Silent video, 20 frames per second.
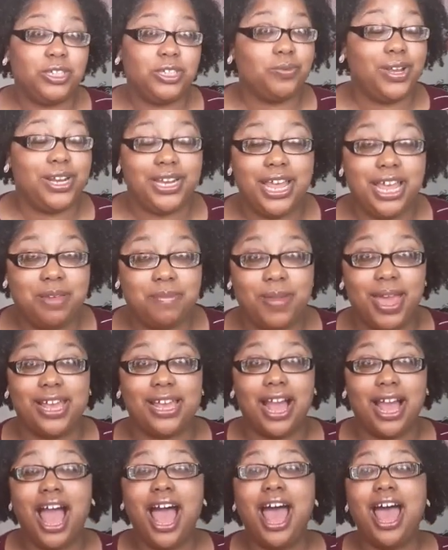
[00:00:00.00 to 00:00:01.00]
to redeem
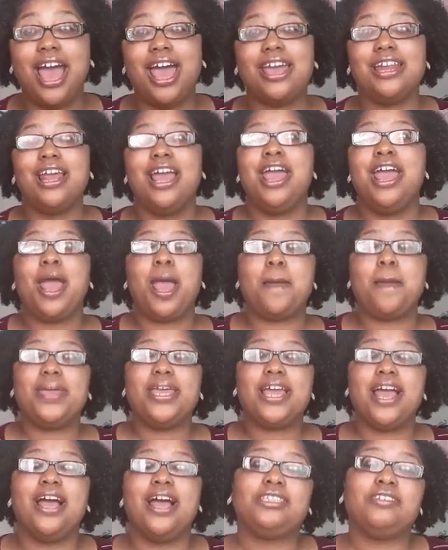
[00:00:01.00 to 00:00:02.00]
mankind and
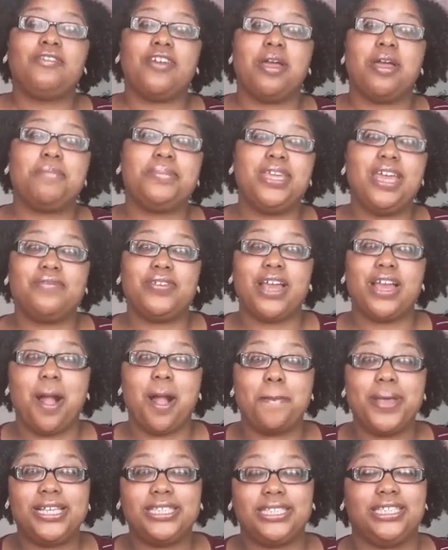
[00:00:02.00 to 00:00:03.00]
because of him giving
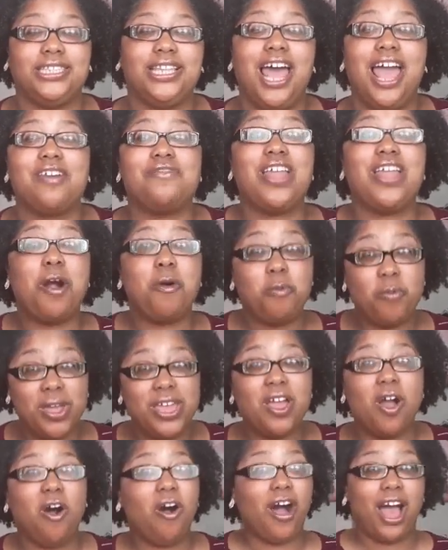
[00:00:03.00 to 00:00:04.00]
up his life, now
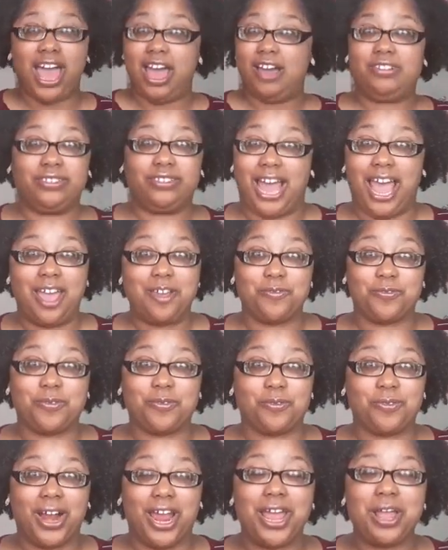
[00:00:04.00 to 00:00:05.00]
we all have
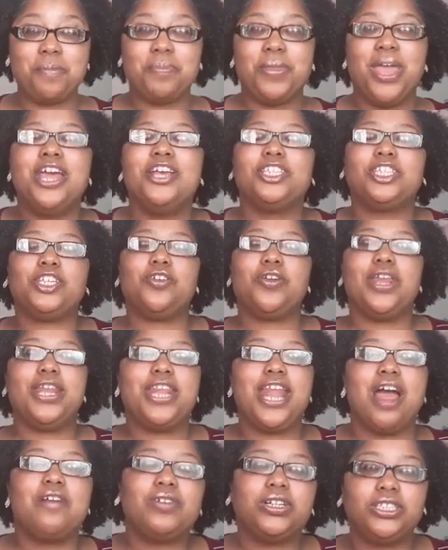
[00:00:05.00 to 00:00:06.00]
life right? So you
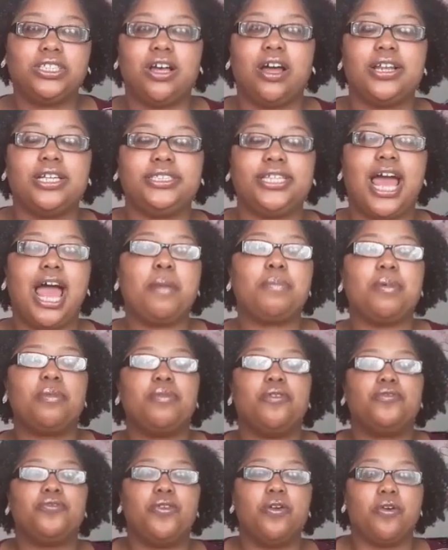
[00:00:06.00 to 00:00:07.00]
never saw this happen
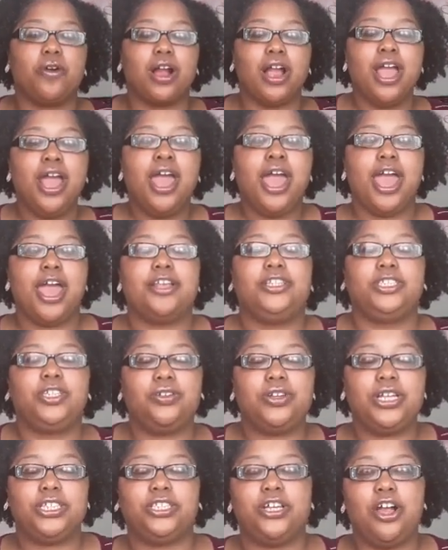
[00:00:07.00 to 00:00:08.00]
before. And
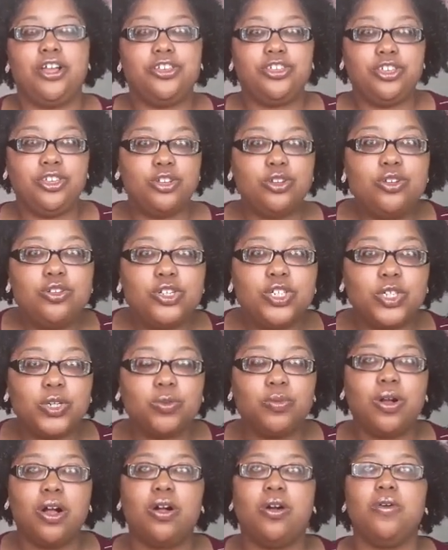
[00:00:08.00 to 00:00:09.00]
so this
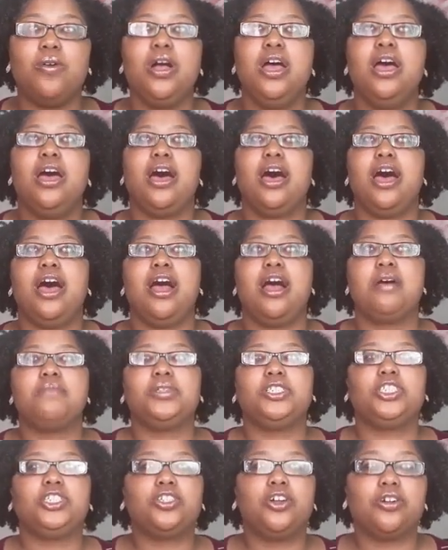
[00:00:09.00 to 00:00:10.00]
unusual
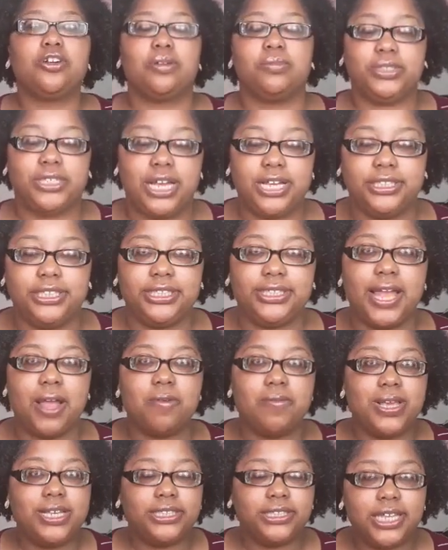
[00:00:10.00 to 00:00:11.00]
um, circumstances
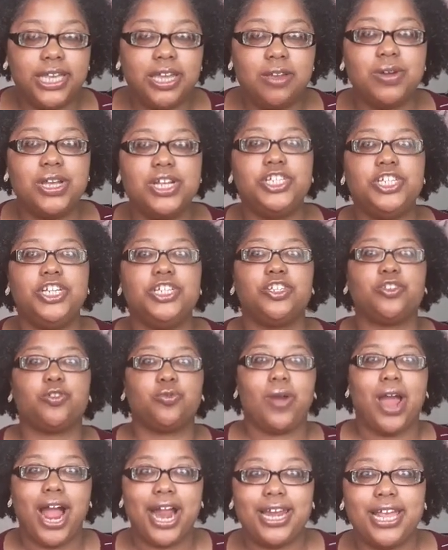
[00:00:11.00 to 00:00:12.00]
that we see with
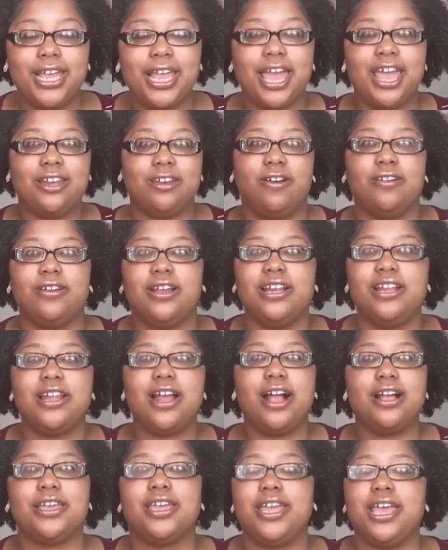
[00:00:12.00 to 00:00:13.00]
Jesus riding in on a
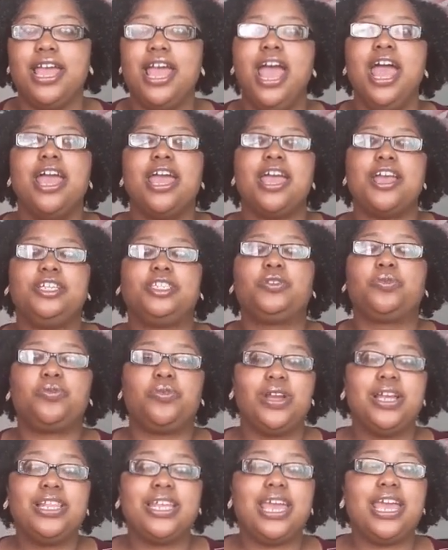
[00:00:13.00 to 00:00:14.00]
donkey is
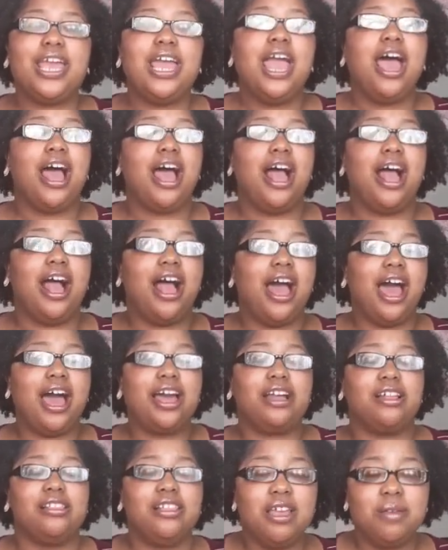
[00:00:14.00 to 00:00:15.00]
really uh,
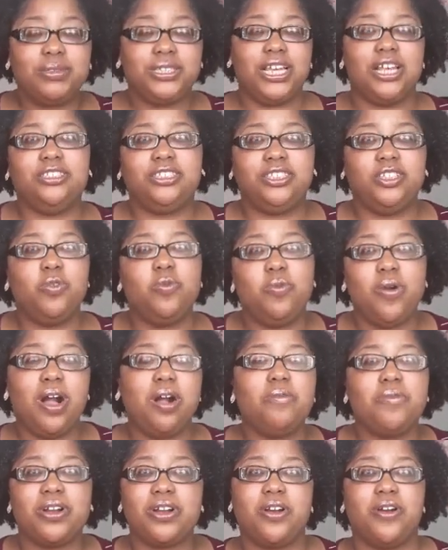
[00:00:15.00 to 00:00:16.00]
a glimpse into
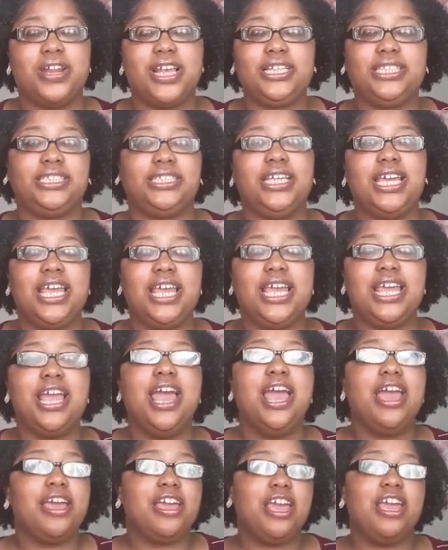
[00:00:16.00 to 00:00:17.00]
what we're going to
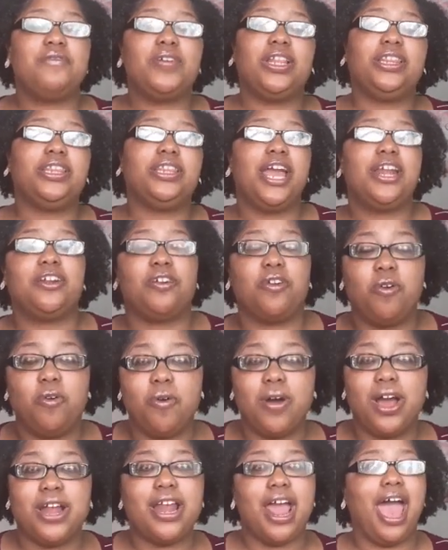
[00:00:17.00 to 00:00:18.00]
see even later
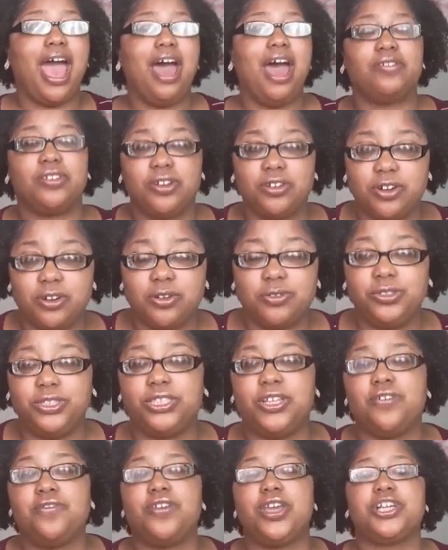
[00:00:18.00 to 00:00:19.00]
on after the
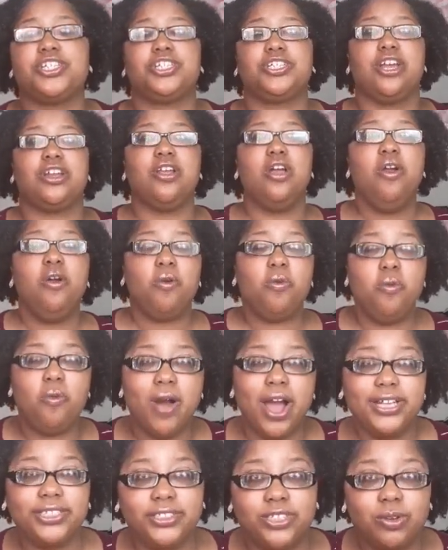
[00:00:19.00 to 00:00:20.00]
crucifixion,
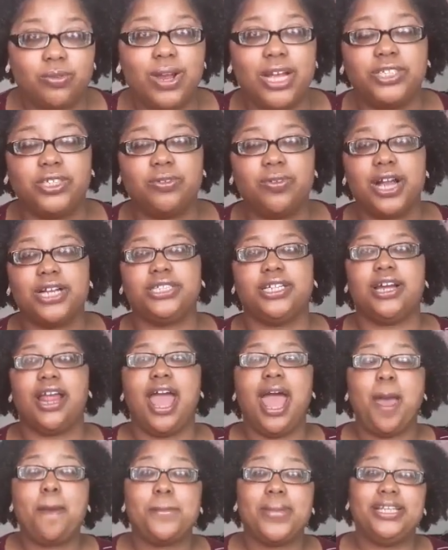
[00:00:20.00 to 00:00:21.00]
once the resurrection
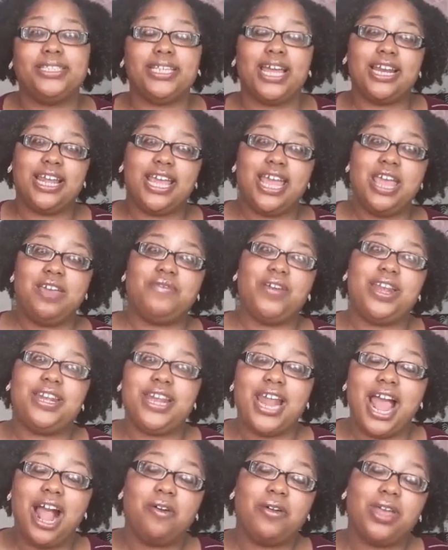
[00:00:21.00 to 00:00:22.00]
happens, and
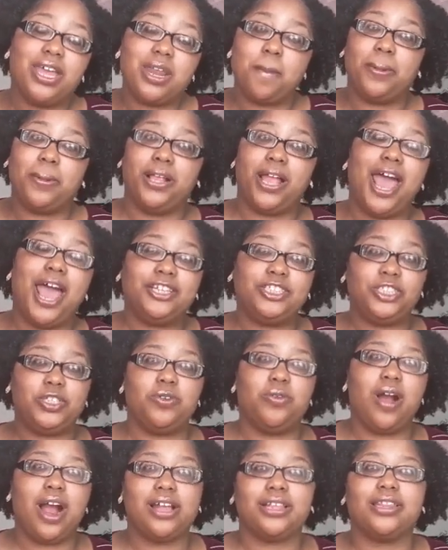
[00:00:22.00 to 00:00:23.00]
even now it applies
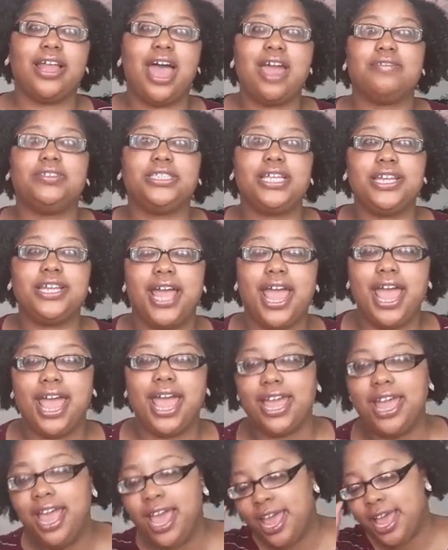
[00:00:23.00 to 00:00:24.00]
to our life today,